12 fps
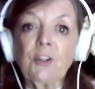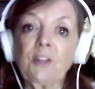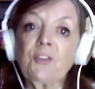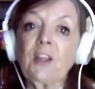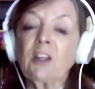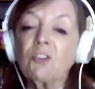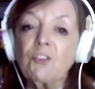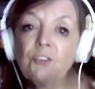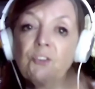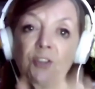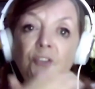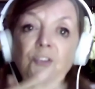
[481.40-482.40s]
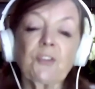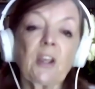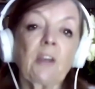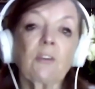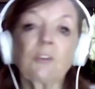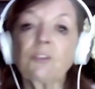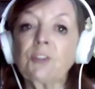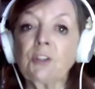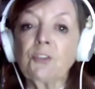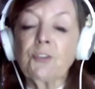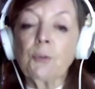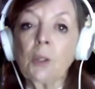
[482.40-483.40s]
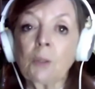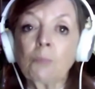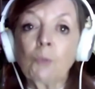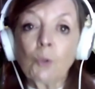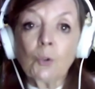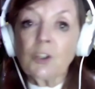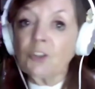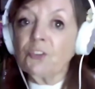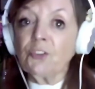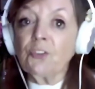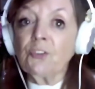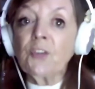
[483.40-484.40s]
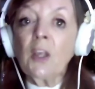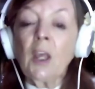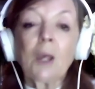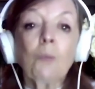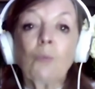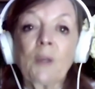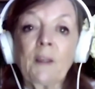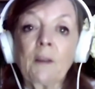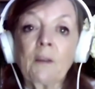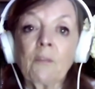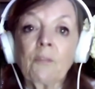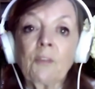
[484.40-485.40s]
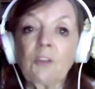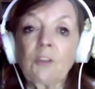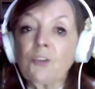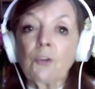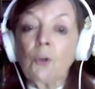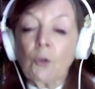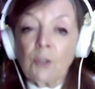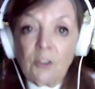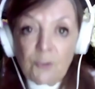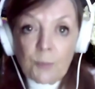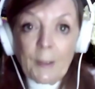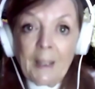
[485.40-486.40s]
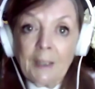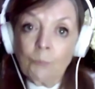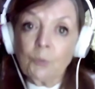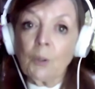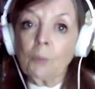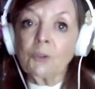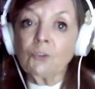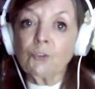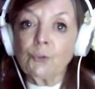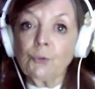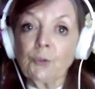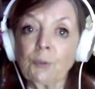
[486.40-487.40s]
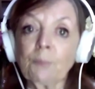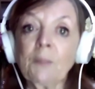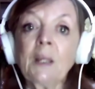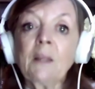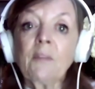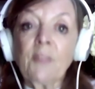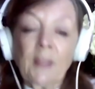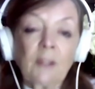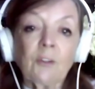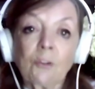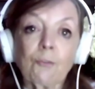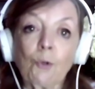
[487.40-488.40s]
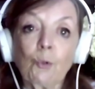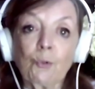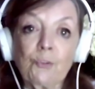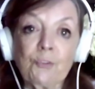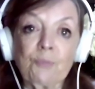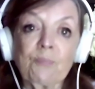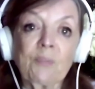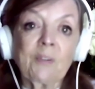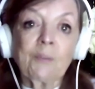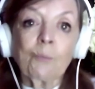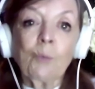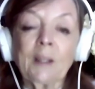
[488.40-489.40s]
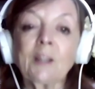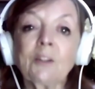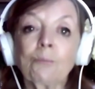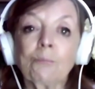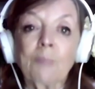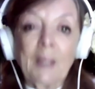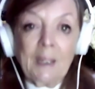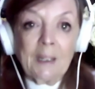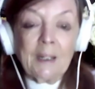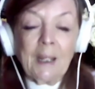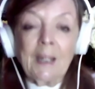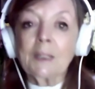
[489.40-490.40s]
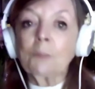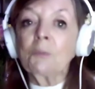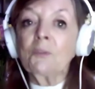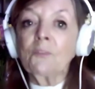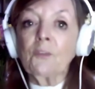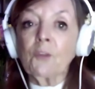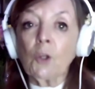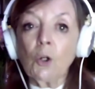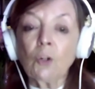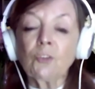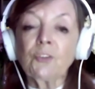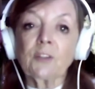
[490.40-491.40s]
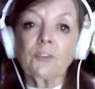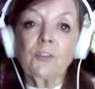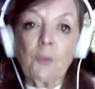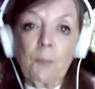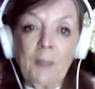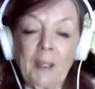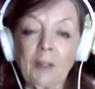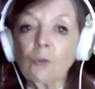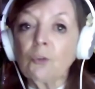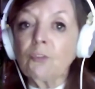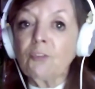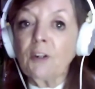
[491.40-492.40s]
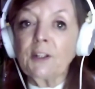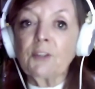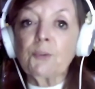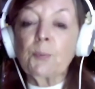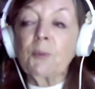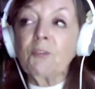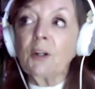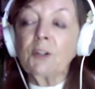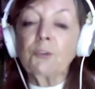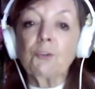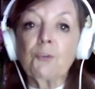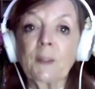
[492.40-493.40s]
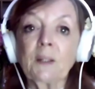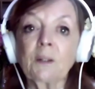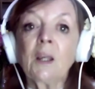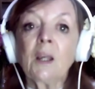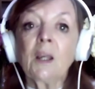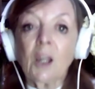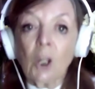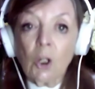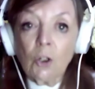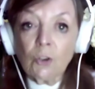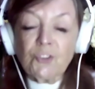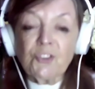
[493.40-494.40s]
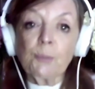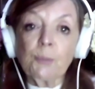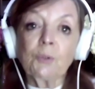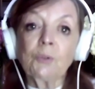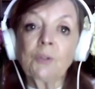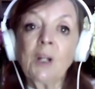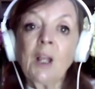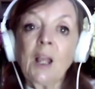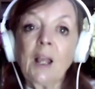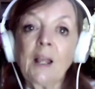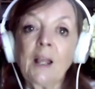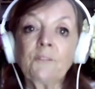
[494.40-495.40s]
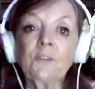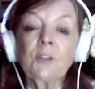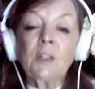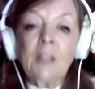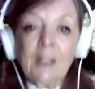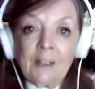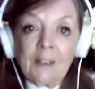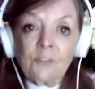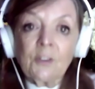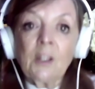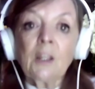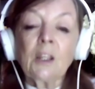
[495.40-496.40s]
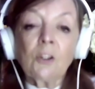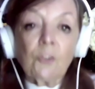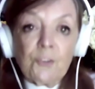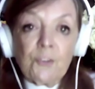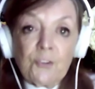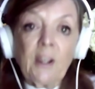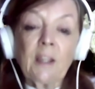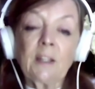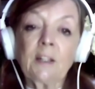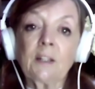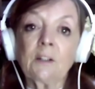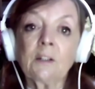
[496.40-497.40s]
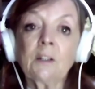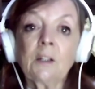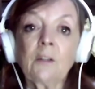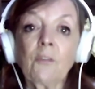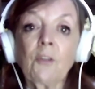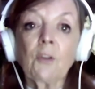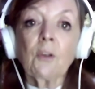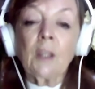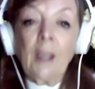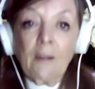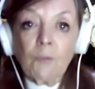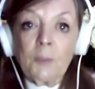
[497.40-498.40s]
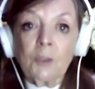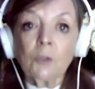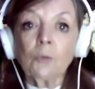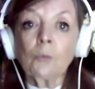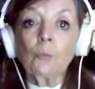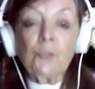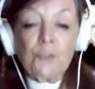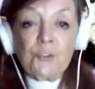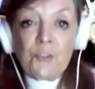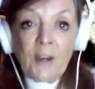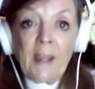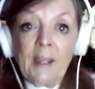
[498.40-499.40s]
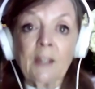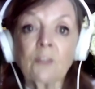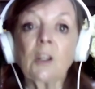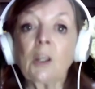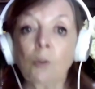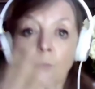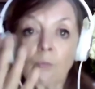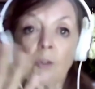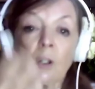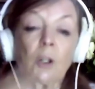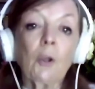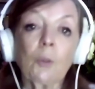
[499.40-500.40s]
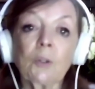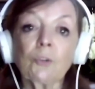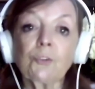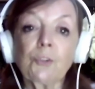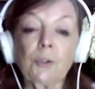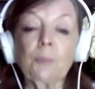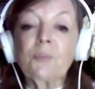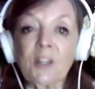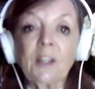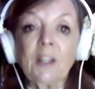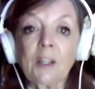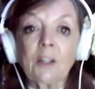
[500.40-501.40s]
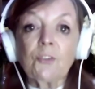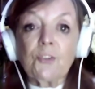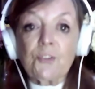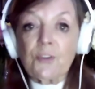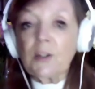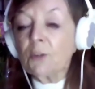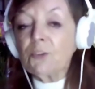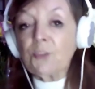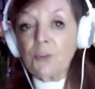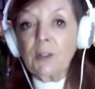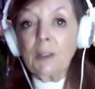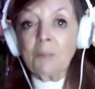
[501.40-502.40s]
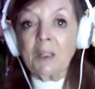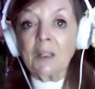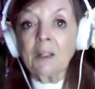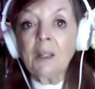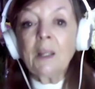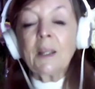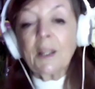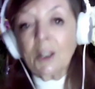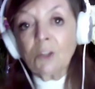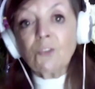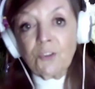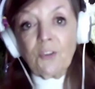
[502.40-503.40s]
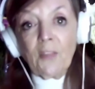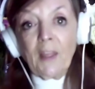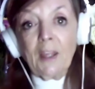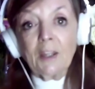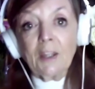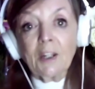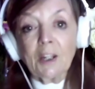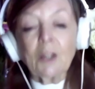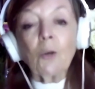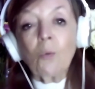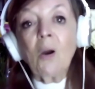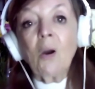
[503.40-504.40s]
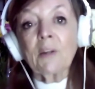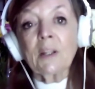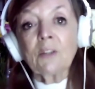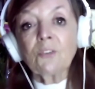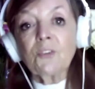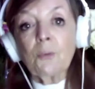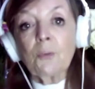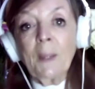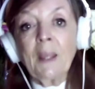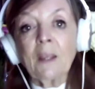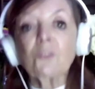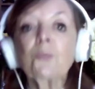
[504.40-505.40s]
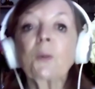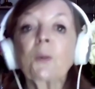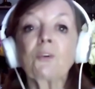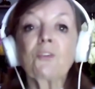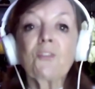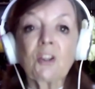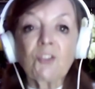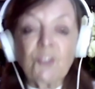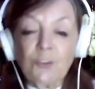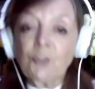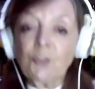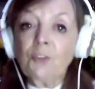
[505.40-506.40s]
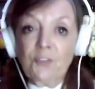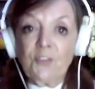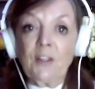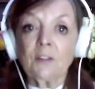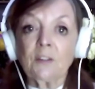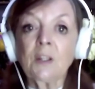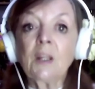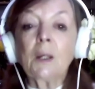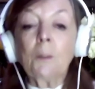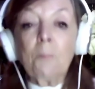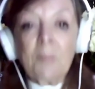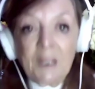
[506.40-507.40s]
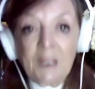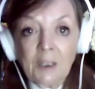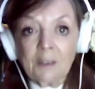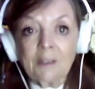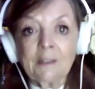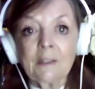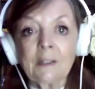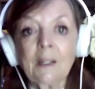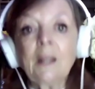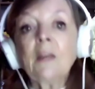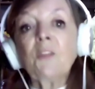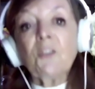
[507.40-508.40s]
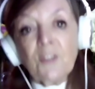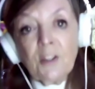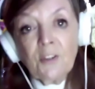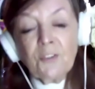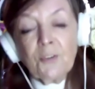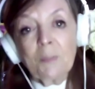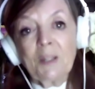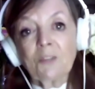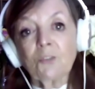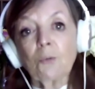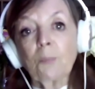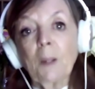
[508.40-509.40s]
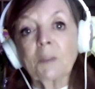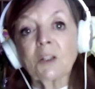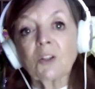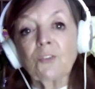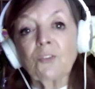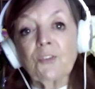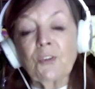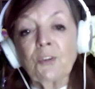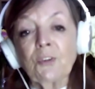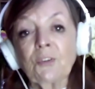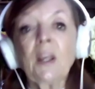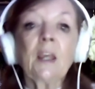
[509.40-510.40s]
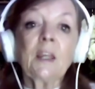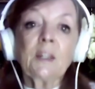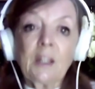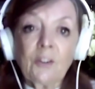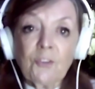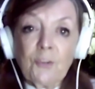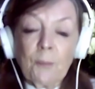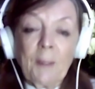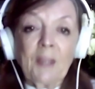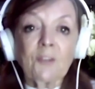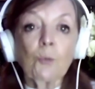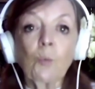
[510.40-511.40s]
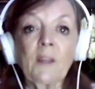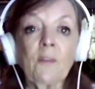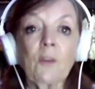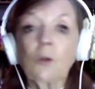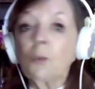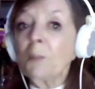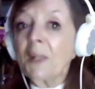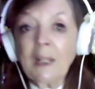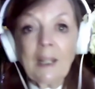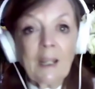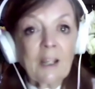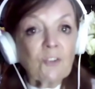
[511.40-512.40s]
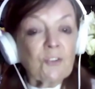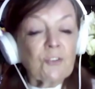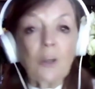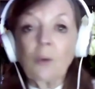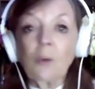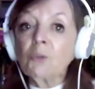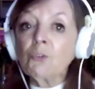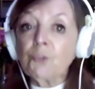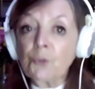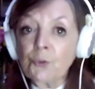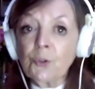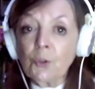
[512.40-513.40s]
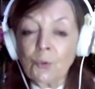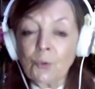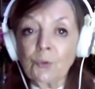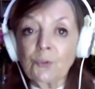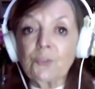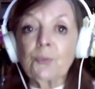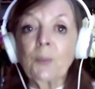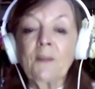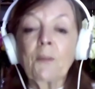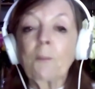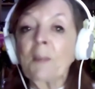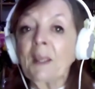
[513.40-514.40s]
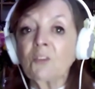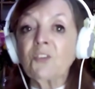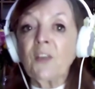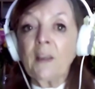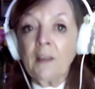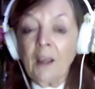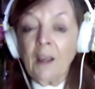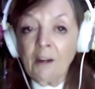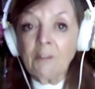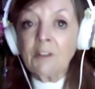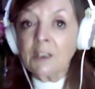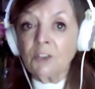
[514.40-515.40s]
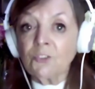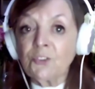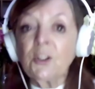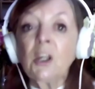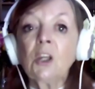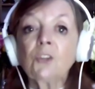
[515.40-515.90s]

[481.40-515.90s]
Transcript: transactions such as guarantees and mortgages and where these are not explained properly to them then of course one can make an argument that the conduct of the bank or the finance provider has been unconscionable and yet in australia the government was dragged, in colloquial terms, kicking and stre- screaming into that inquiry into the banks, whereas they should have said immediately this is a matter of public concern. It is a matter where there are many cases going through the courts where the banks ha- are alleged